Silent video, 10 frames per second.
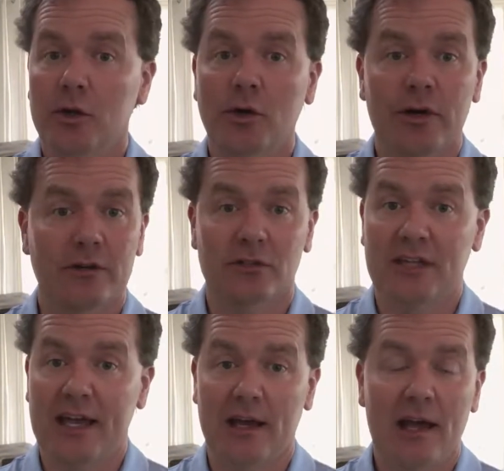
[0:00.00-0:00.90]
you don't
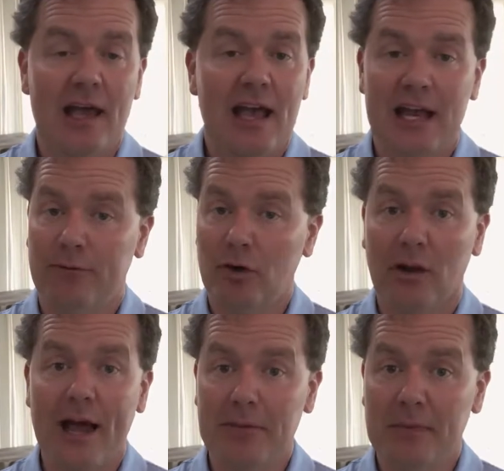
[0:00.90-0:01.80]
understand. And if
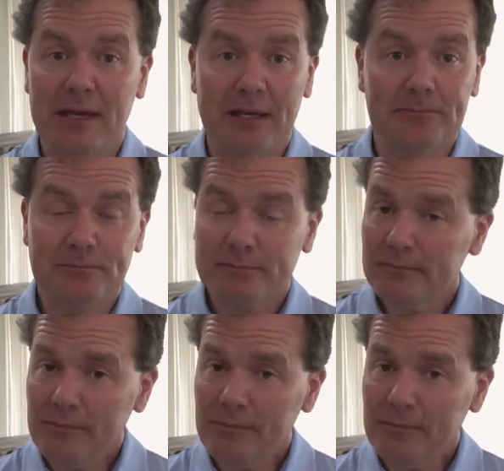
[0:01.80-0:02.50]
you're like me,